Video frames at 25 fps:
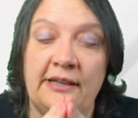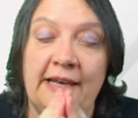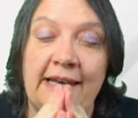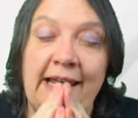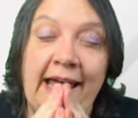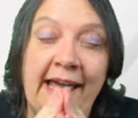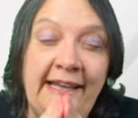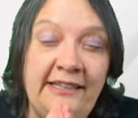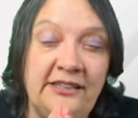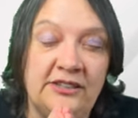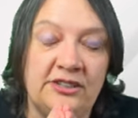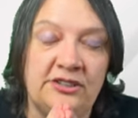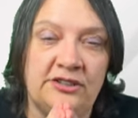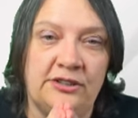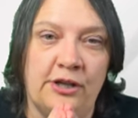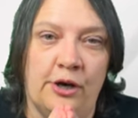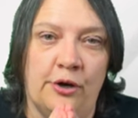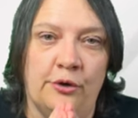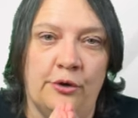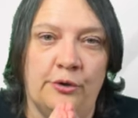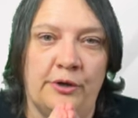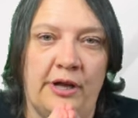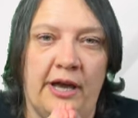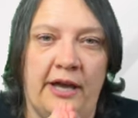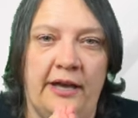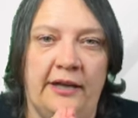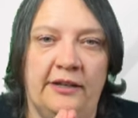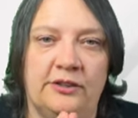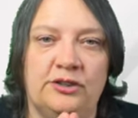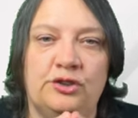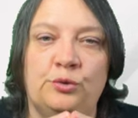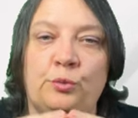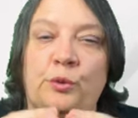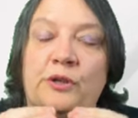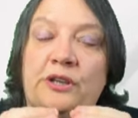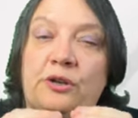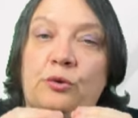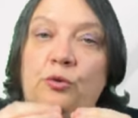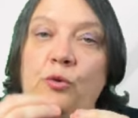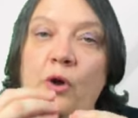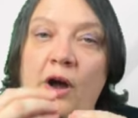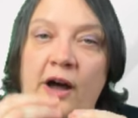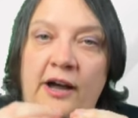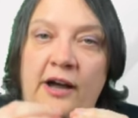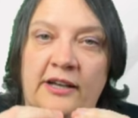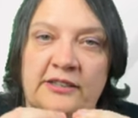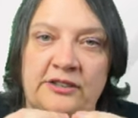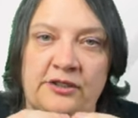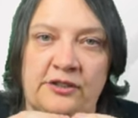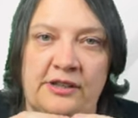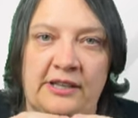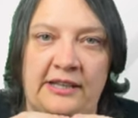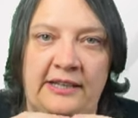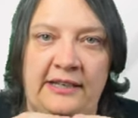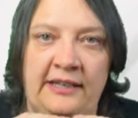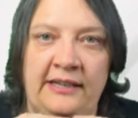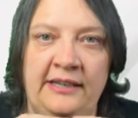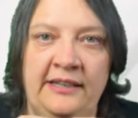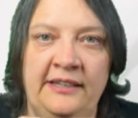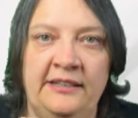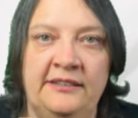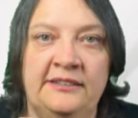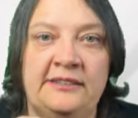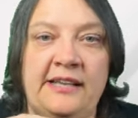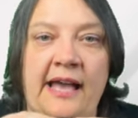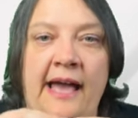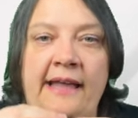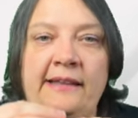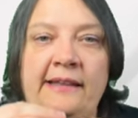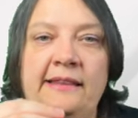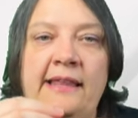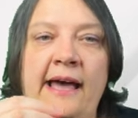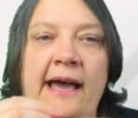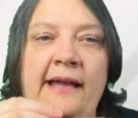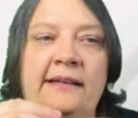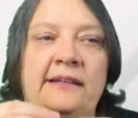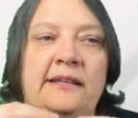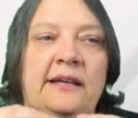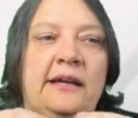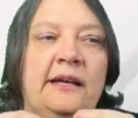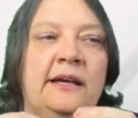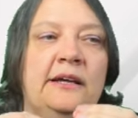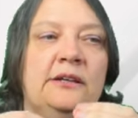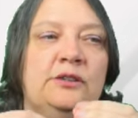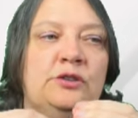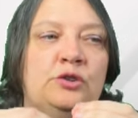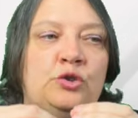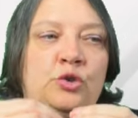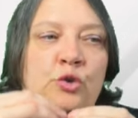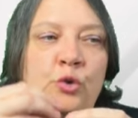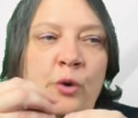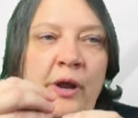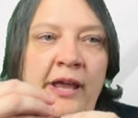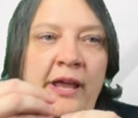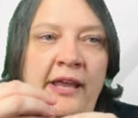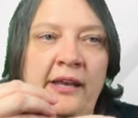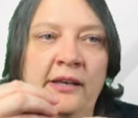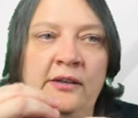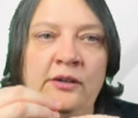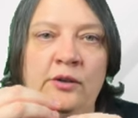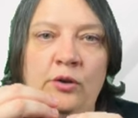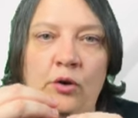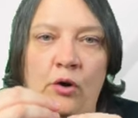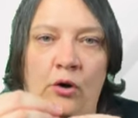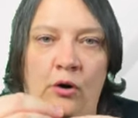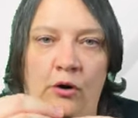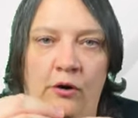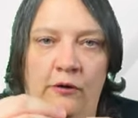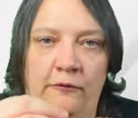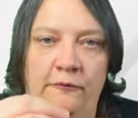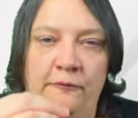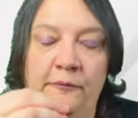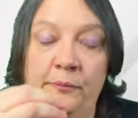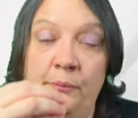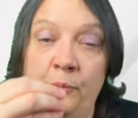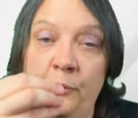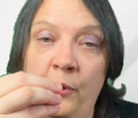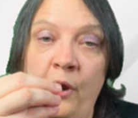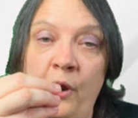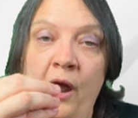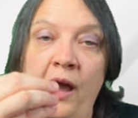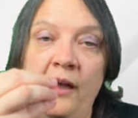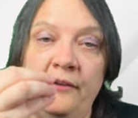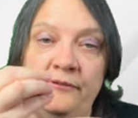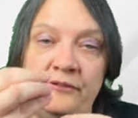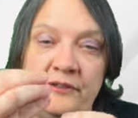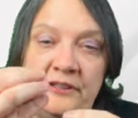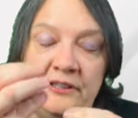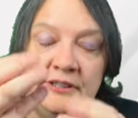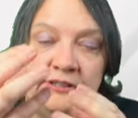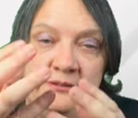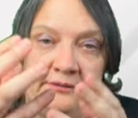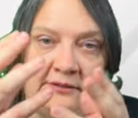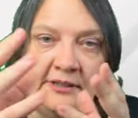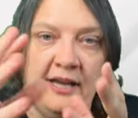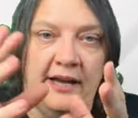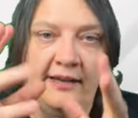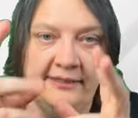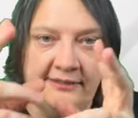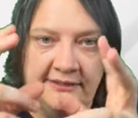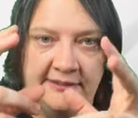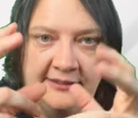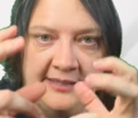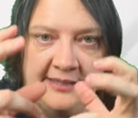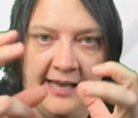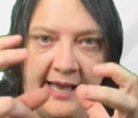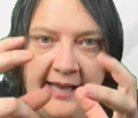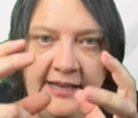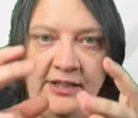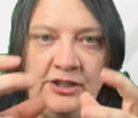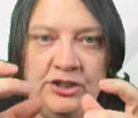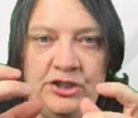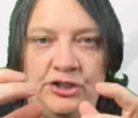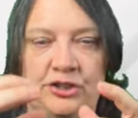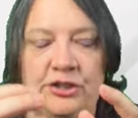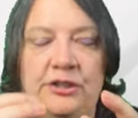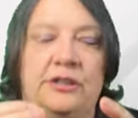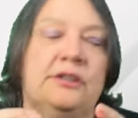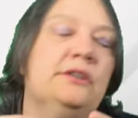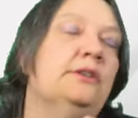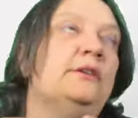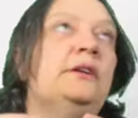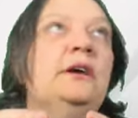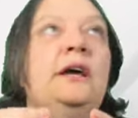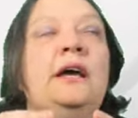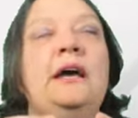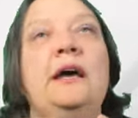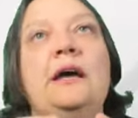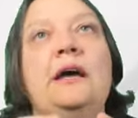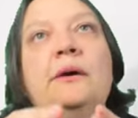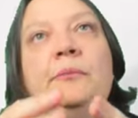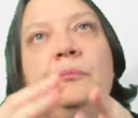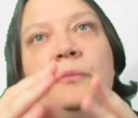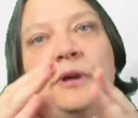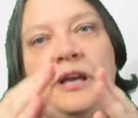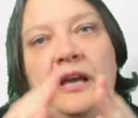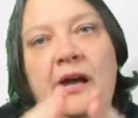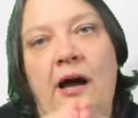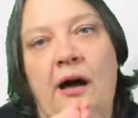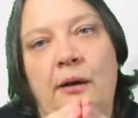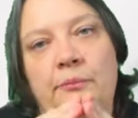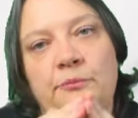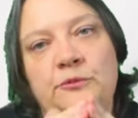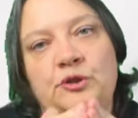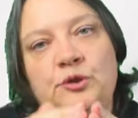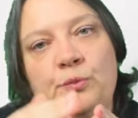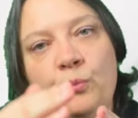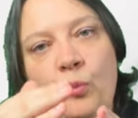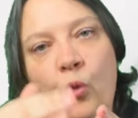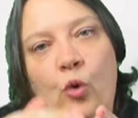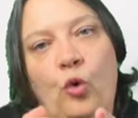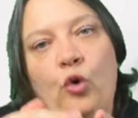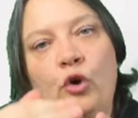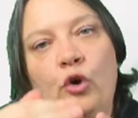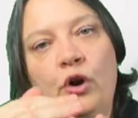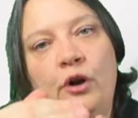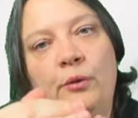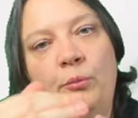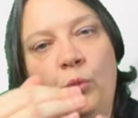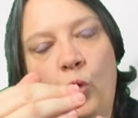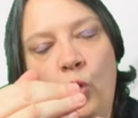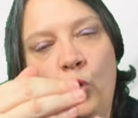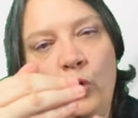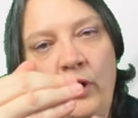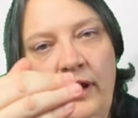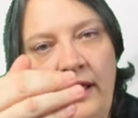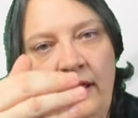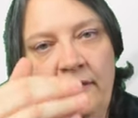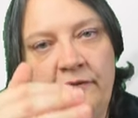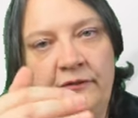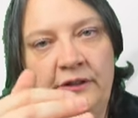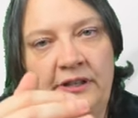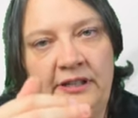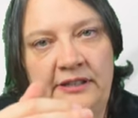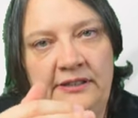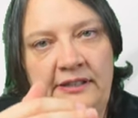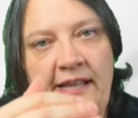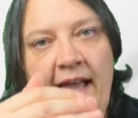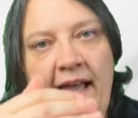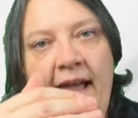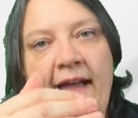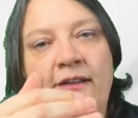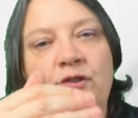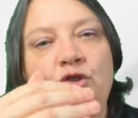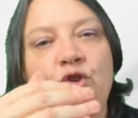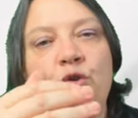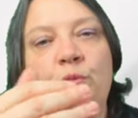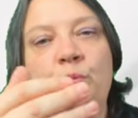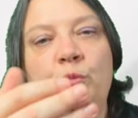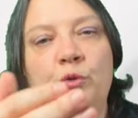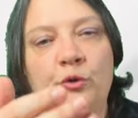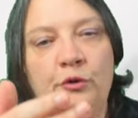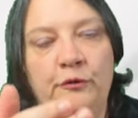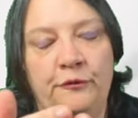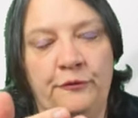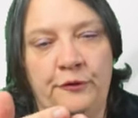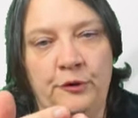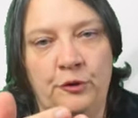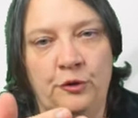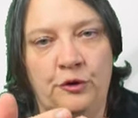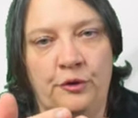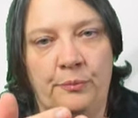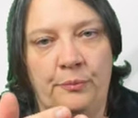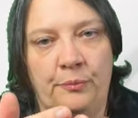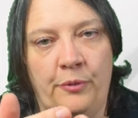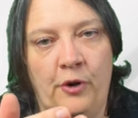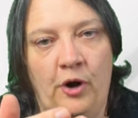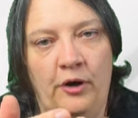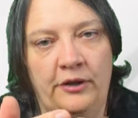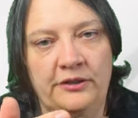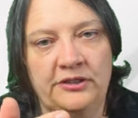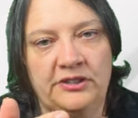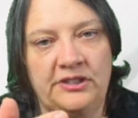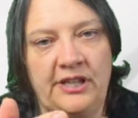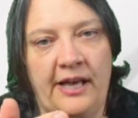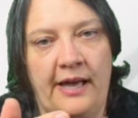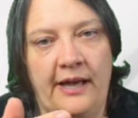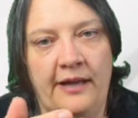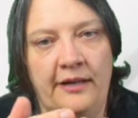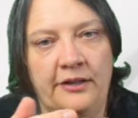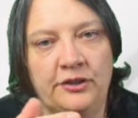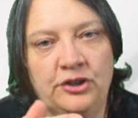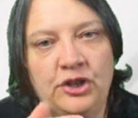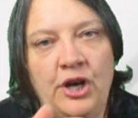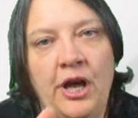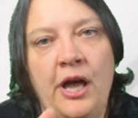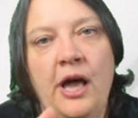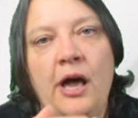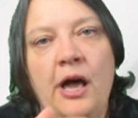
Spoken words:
late Stone Age with the rise of the elites, and that trend of privatization becomes more and more evident as you move through the Bronze Age.